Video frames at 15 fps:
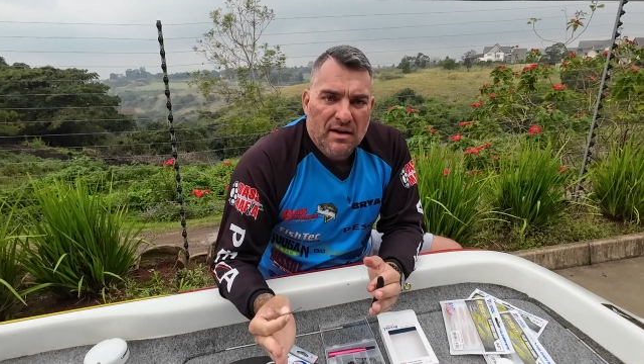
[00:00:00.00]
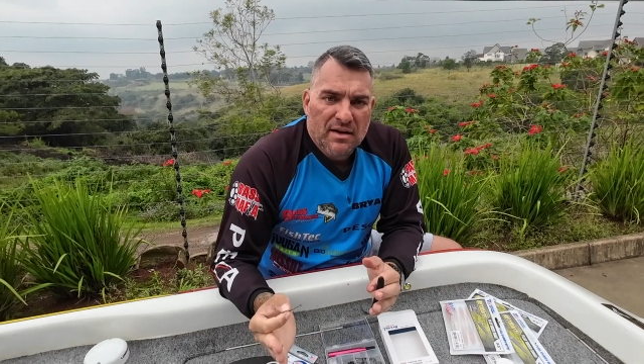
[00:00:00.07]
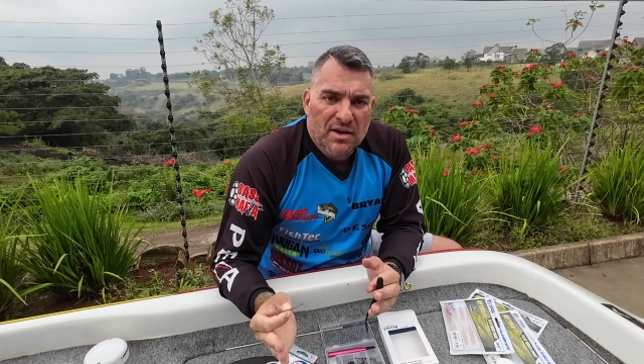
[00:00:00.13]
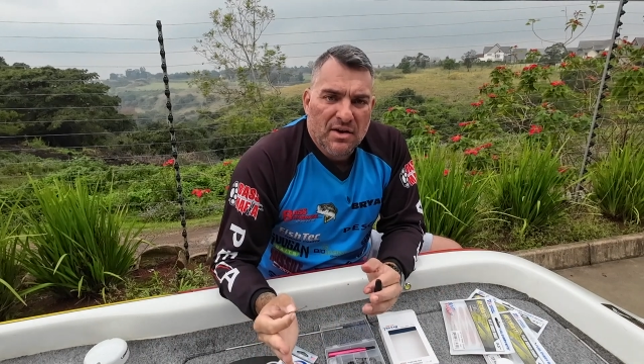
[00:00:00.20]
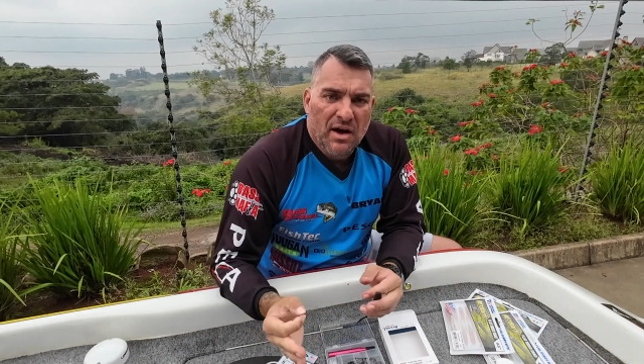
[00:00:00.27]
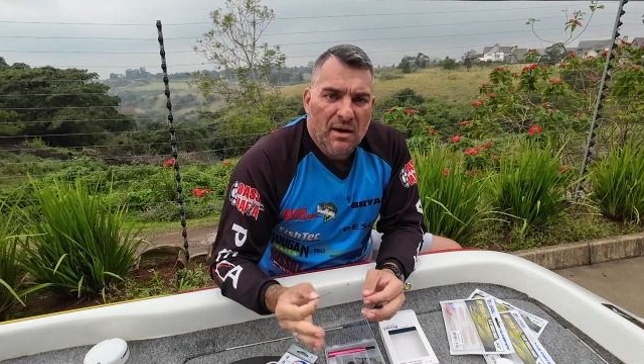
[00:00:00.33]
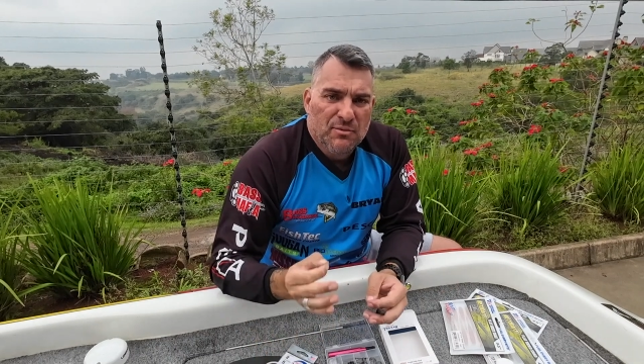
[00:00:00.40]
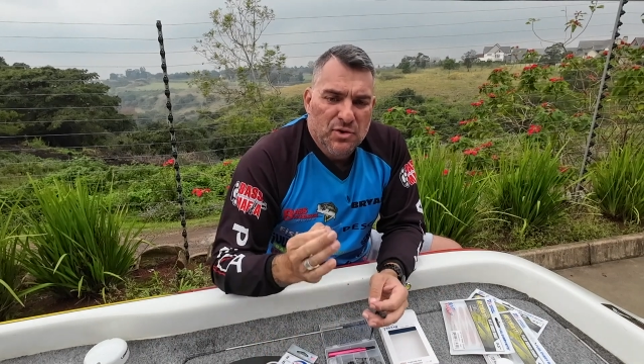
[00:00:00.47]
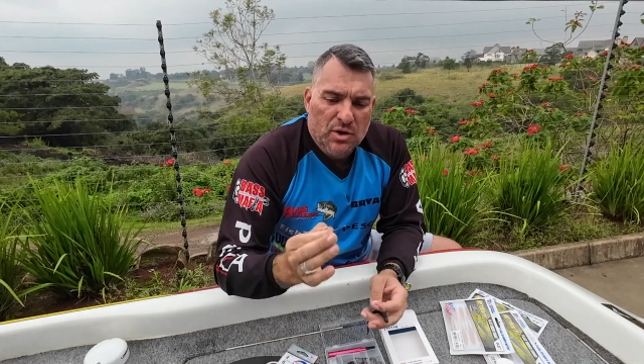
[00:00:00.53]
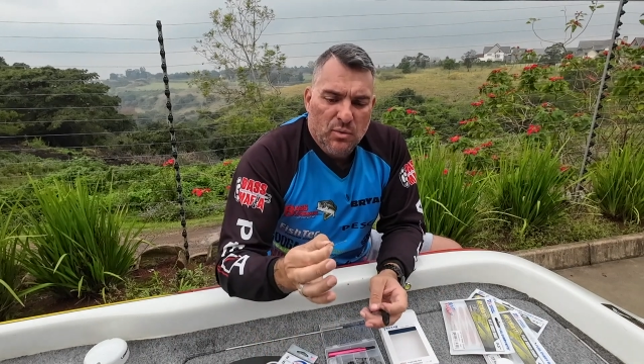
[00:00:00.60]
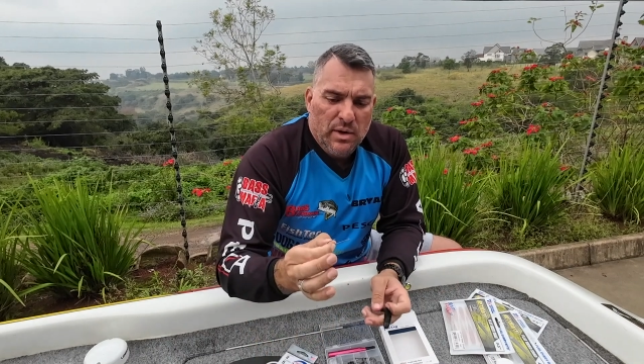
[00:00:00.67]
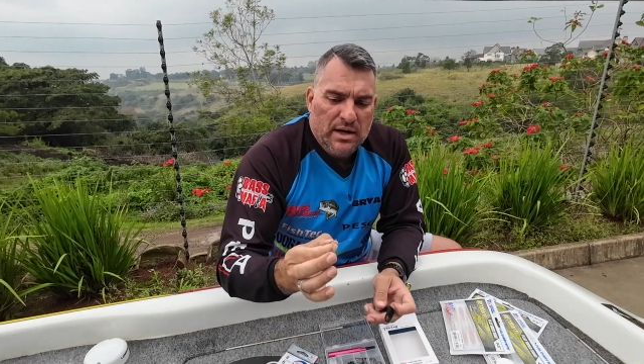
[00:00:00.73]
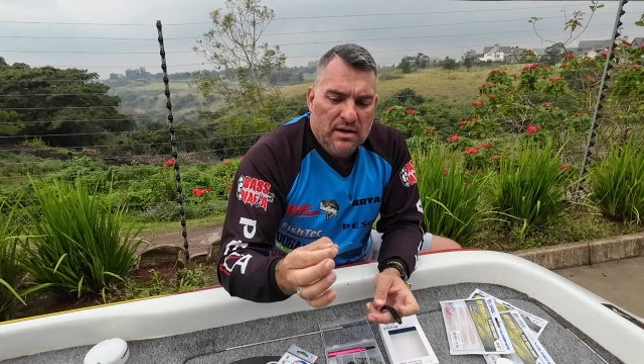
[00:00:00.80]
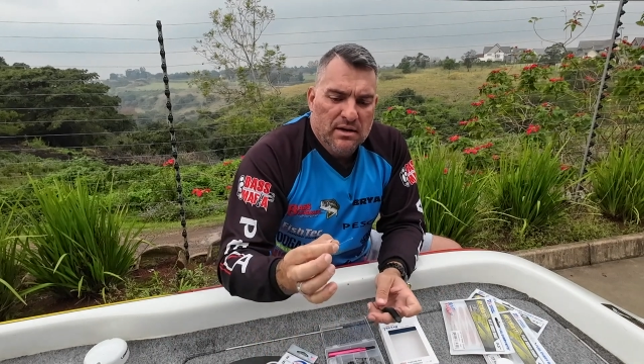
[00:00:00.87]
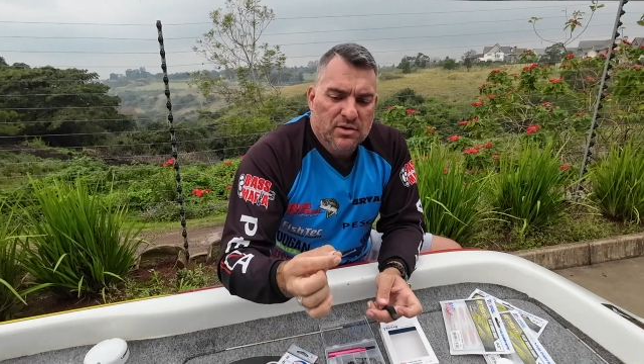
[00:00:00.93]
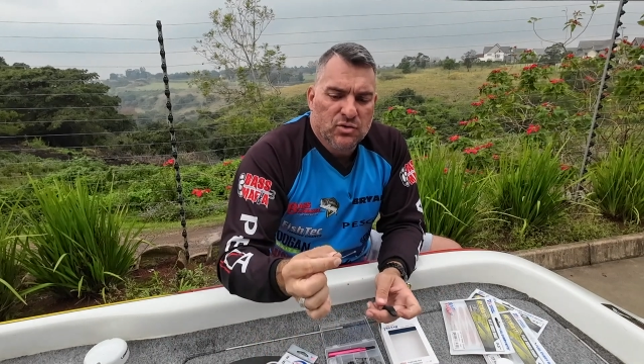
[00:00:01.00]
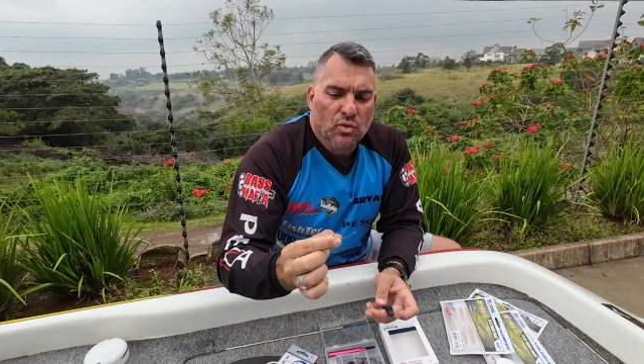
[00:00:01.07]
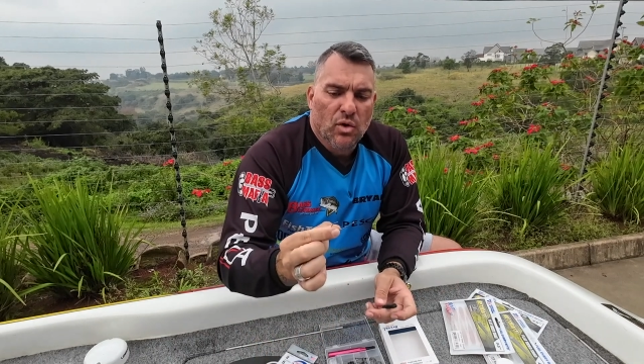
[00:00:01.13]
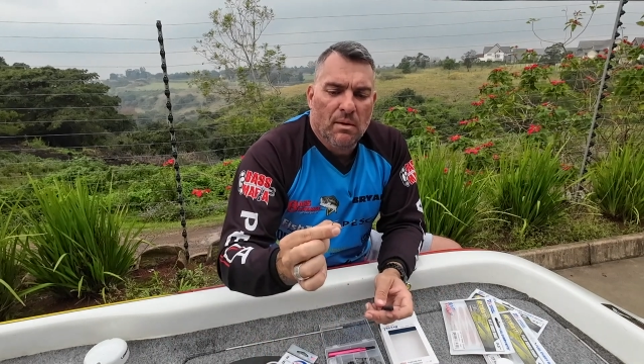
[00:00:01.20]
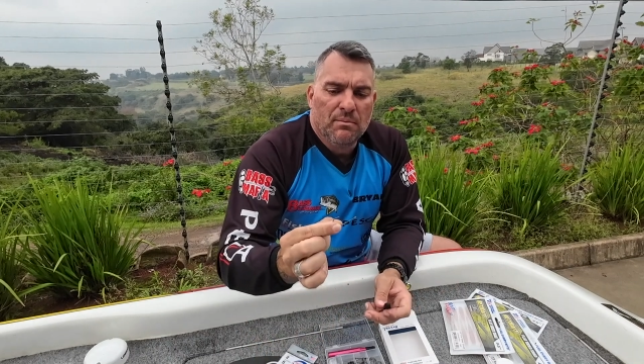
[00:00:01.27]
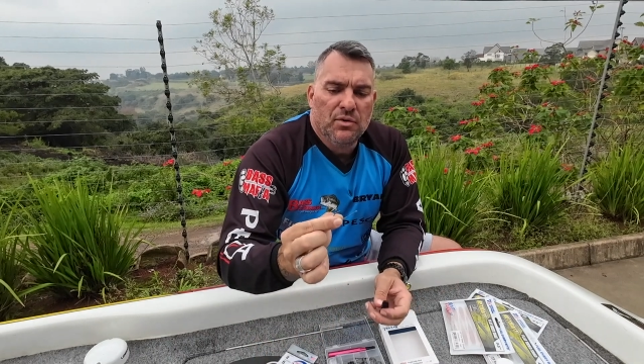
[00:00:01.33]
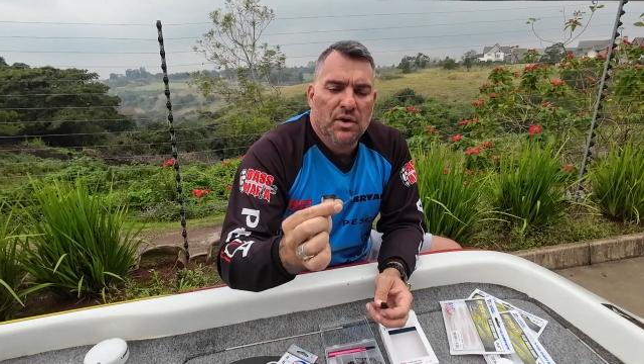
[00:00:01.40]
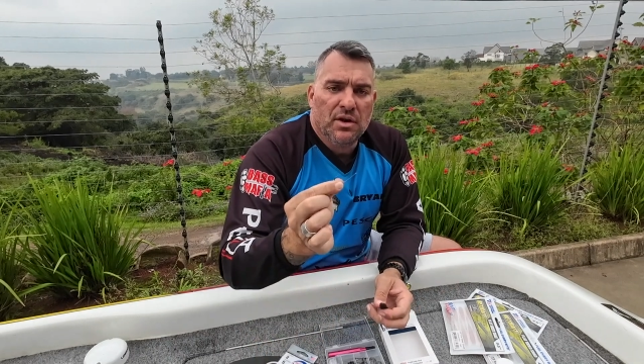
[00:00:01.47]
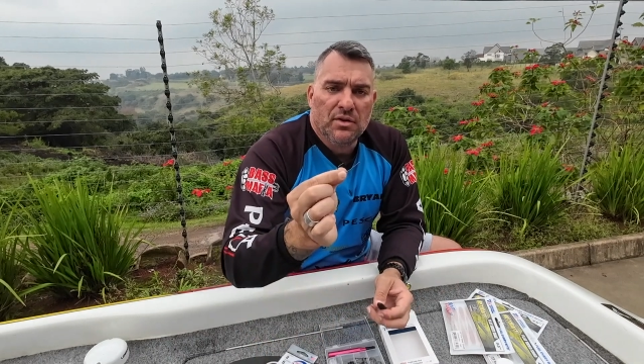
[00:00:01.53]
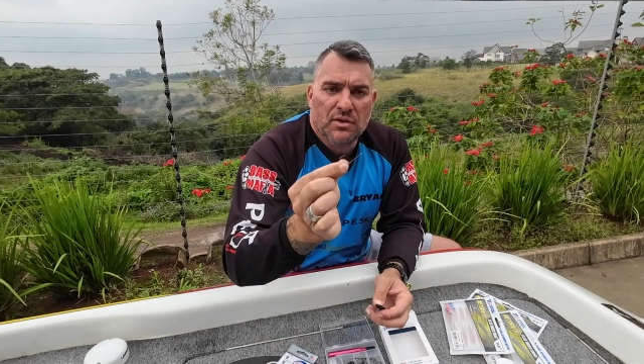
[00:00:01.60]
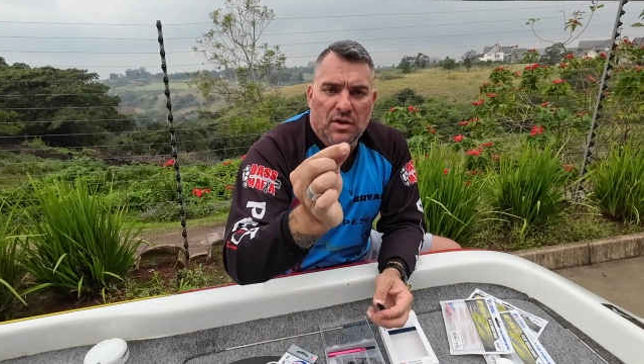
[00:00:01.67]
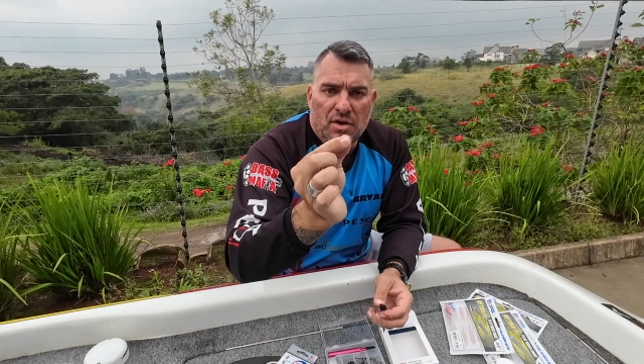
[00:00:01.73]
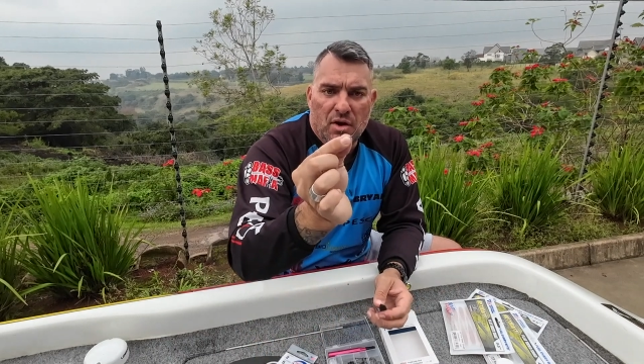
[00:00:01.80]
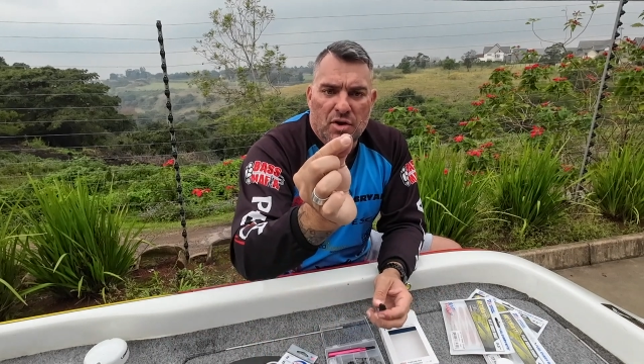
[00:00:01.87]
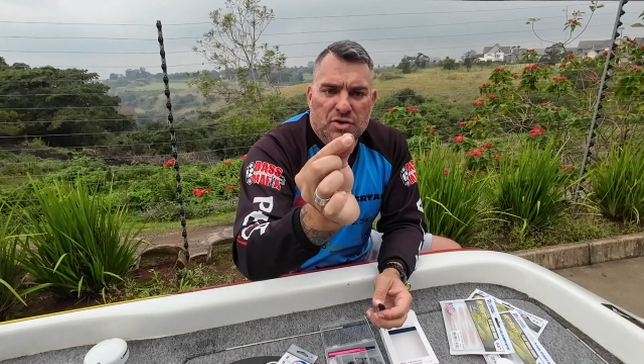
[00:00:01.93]
I'm doing weedless or I'm doing
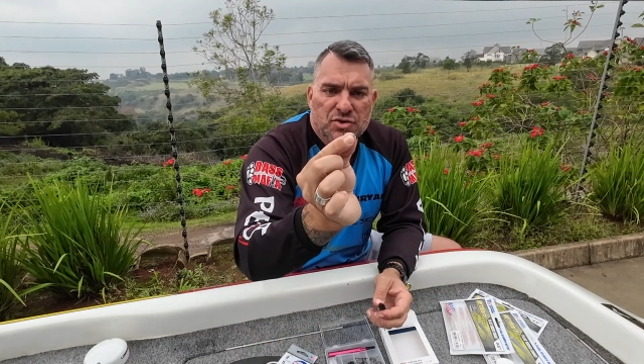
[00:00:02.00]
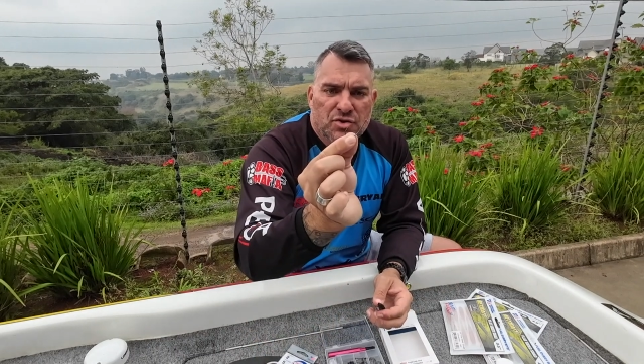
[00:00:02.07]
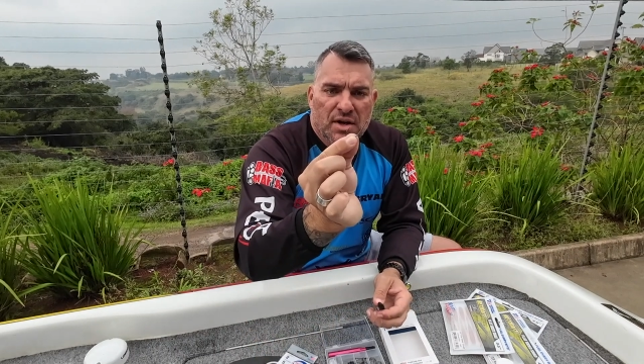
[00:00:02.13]
the nose